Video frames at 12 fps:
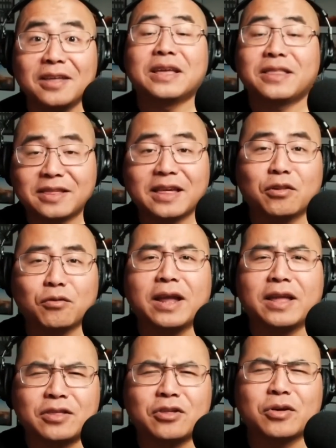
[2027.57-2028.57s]
That's exactly
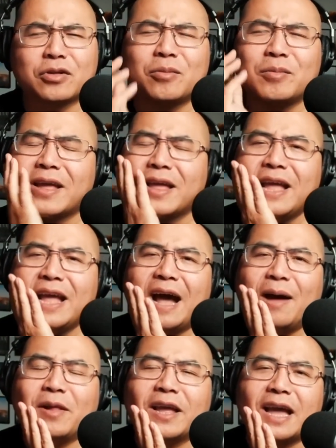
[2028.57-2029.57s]
right. So I'm
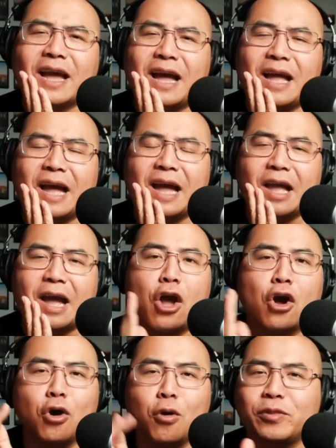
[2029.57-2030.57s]
like, I
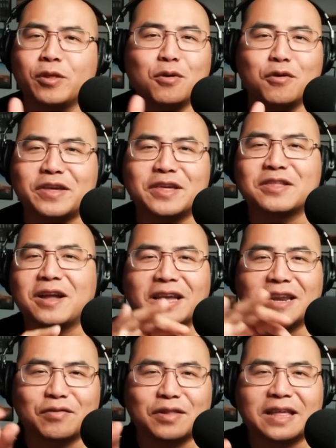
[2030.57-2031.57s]
hope the movie is not
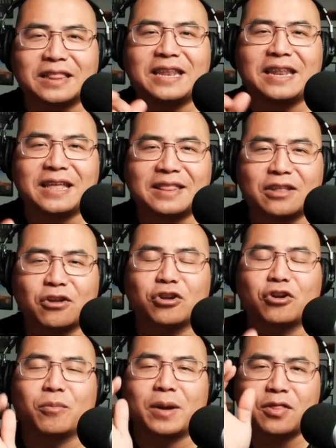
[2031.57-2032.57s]
kind of like leaning in that
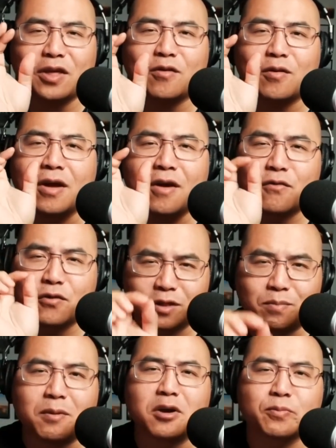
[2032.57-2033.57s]
territory, but I think for the
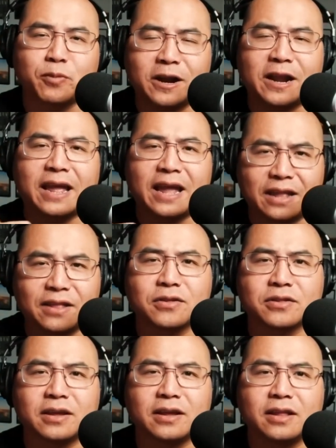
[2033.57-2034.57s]
most part it
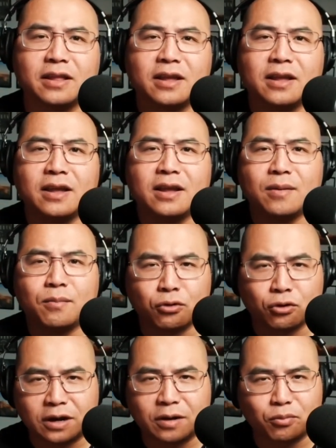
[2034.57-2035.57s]
handles it
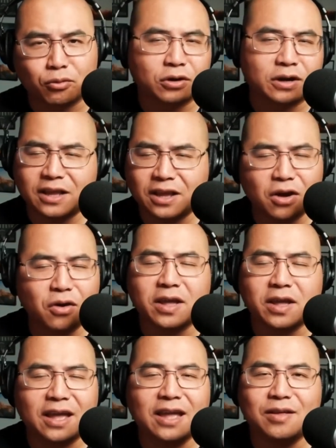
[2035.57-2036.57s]
pretty
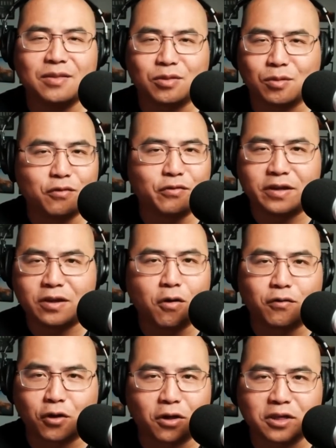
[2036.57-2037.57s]
okay. The movie
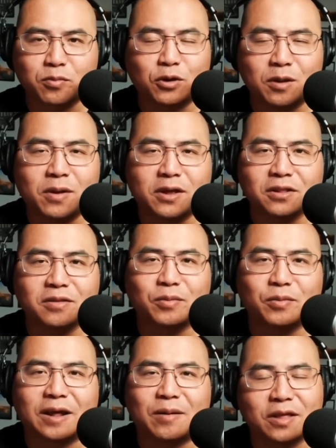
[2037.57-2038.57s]
overall is pretty muddled,
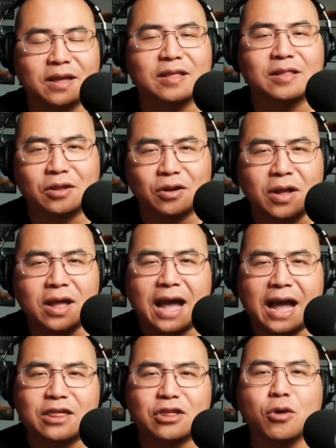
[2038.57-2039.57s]
but I'm like,
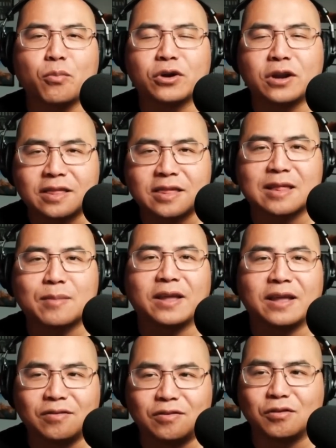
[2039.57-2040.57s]
I just hope we're not
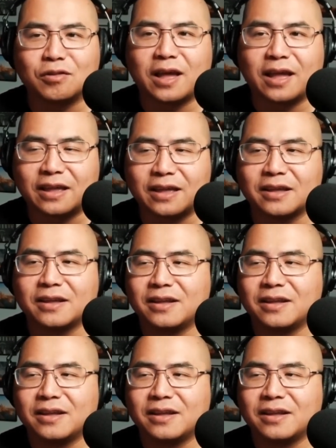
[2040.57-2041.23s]
slipping into like,